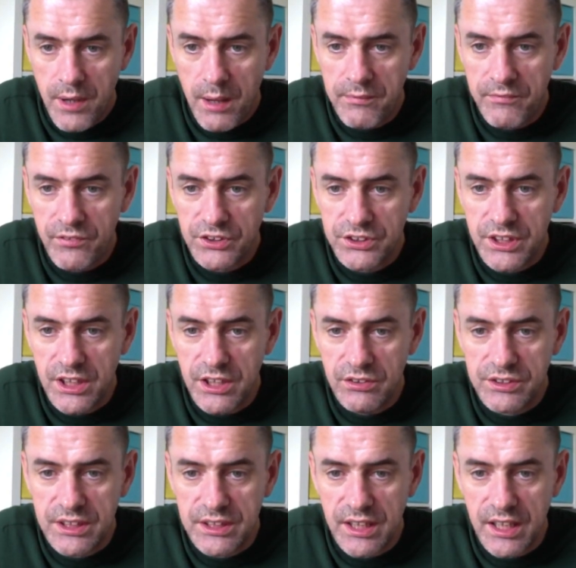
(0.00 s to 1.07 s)
Bob, if you're still
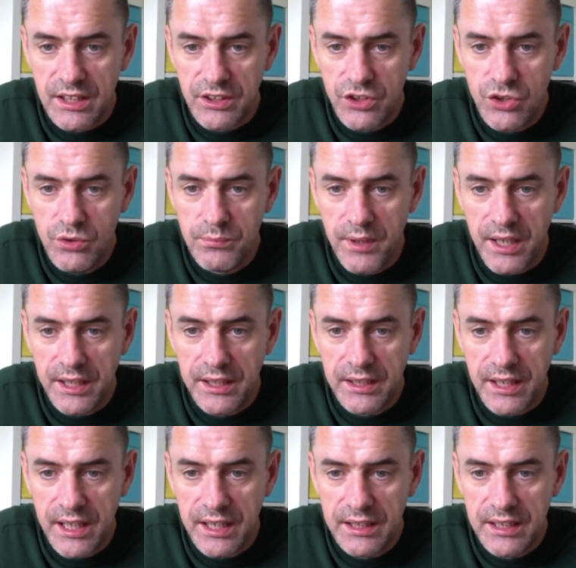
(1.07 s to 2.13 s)
using that new
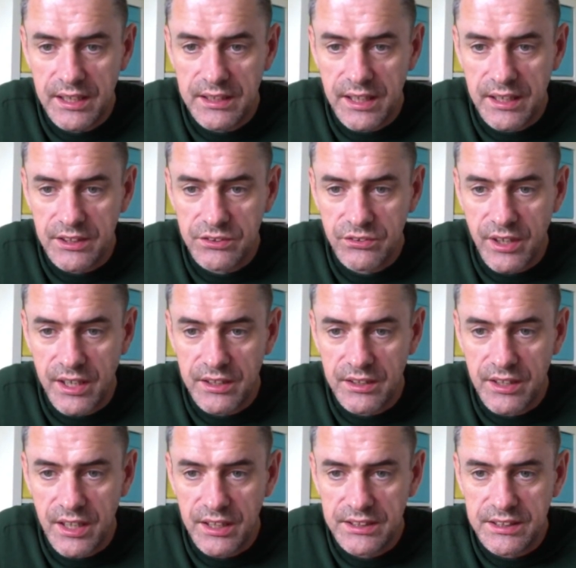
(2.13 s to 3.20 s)
mic lately, then it's great
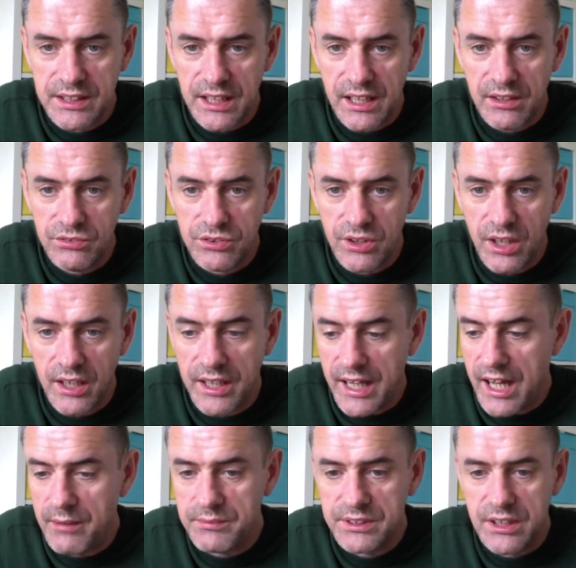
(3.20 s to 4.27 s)
and nice and loud.
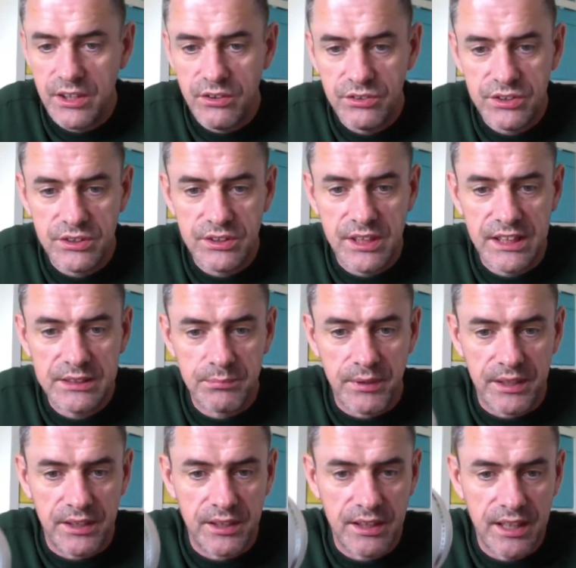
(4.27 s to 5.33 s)
I am still using this
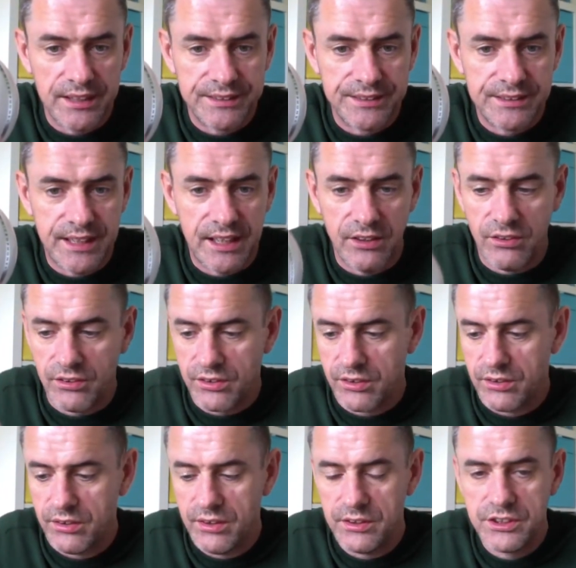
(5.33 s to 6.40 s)
mic. Yes, that yoke,
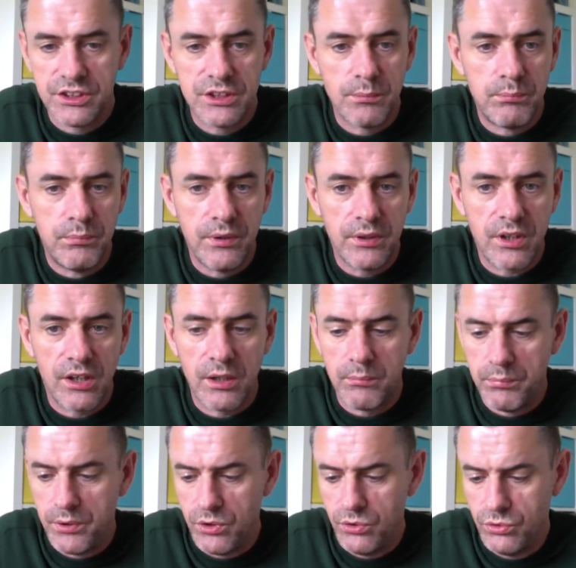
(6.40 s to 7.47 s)
which is called
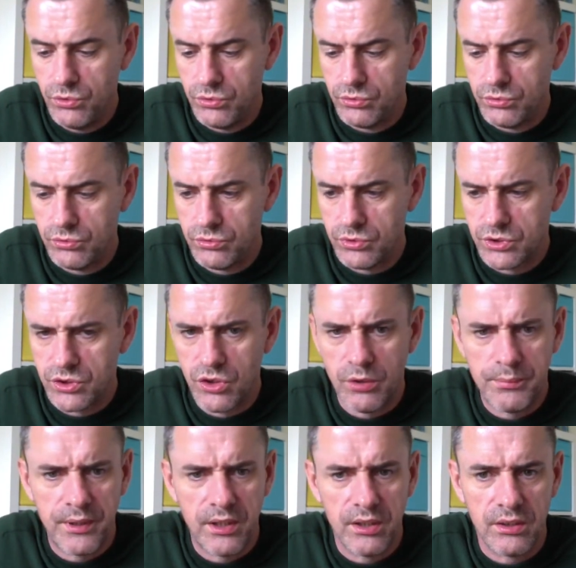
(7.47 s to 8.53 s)
a Blue
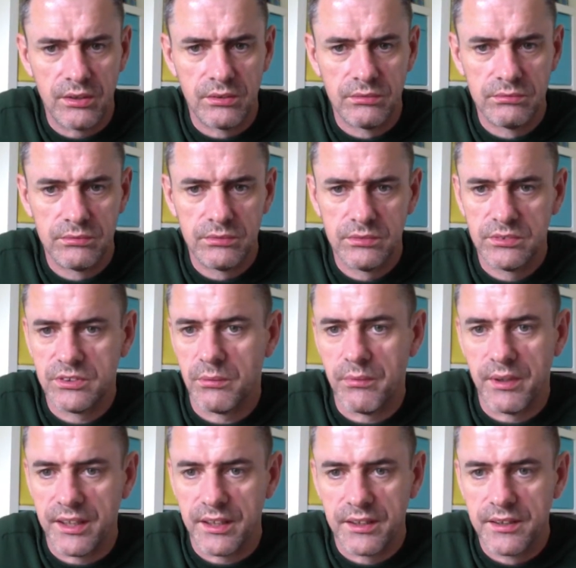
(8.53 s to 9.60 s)
Snowball or
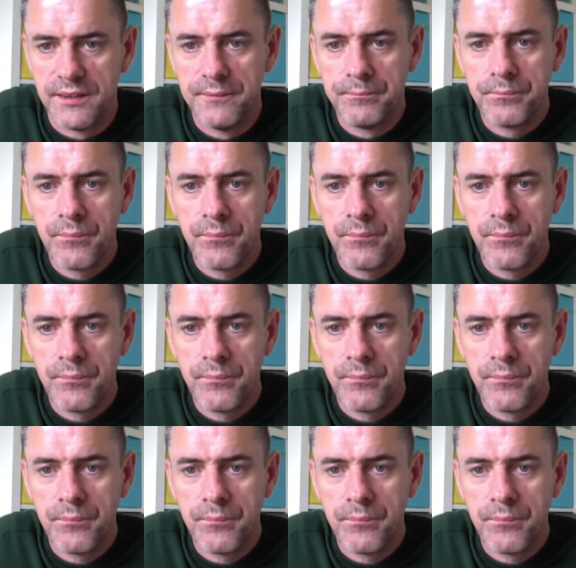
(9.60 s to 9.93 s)
something like